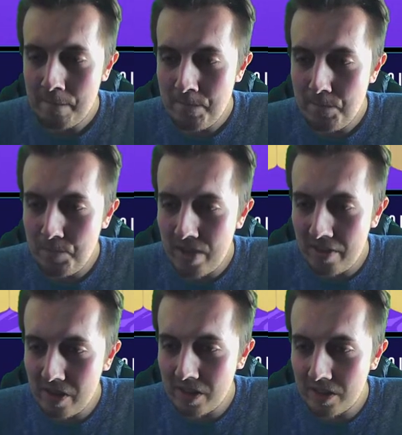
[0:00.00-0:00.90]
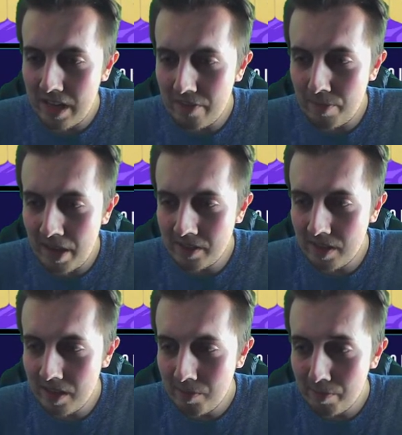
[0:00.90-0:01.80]
Never, never
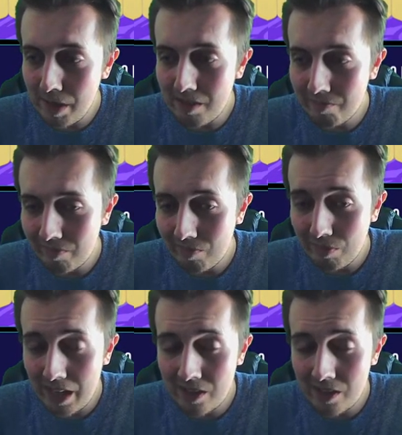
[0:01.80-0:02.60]
Messi, but that is